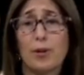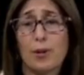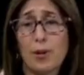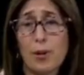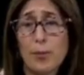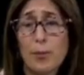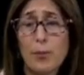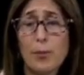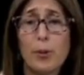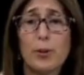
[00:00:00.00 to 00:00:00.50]
There are
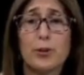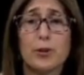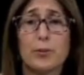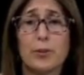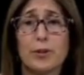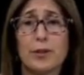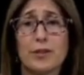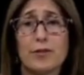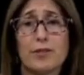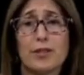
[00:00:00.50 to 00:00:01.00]

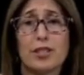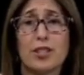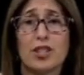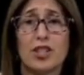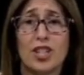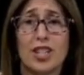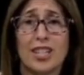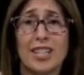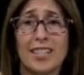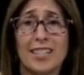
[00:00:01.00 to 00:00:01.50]
multiple different
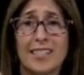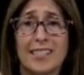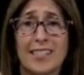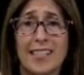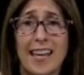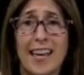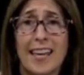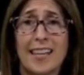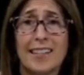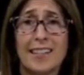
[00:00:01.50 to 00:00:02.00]
genes,
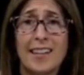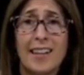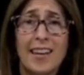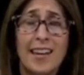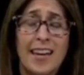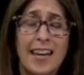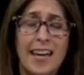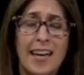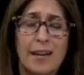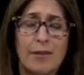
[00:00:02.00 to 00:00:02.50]
and
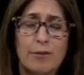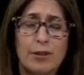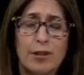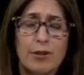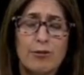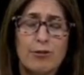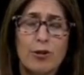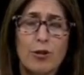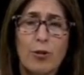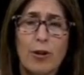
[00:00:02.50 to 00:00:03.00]
we
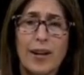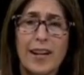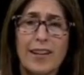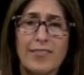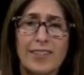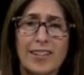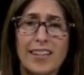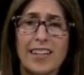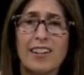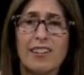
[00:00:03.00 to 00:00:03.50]
don't quite
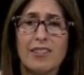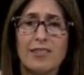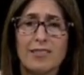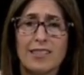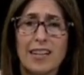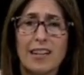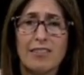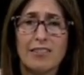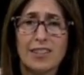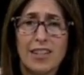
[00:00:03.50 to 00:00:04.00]
have it narrowed
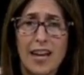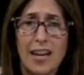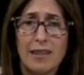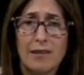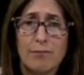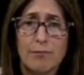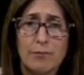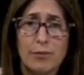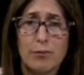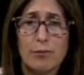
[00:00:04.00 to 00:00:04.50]
down yet.
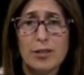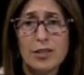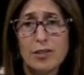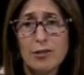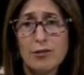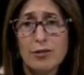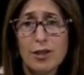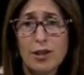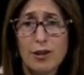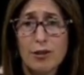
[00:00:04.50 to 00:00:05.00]
But we
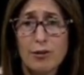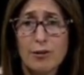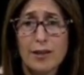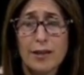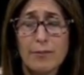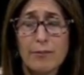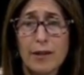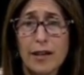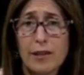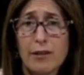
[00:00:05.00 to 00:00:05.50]
do know
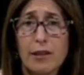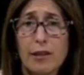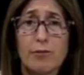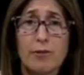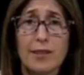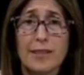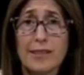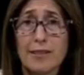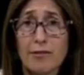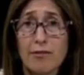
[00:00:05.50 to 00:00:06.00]
that migraine
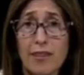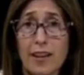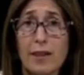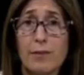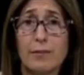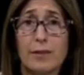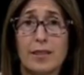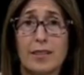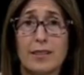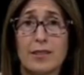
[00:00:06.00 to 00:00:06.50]
runs in
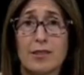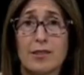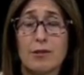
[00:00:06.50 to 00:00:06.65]
families.